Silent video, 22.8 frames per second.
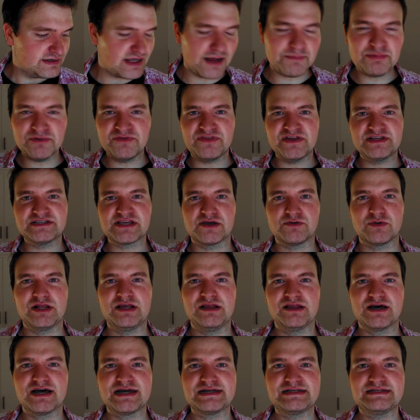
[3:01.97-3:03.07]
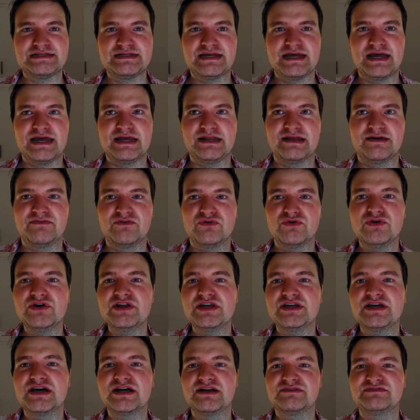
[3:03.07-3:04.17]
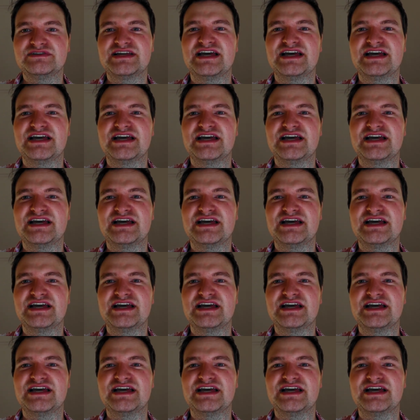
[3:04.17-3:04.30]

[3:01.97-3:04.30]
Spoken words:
couple of things I really liked, and I've already kind of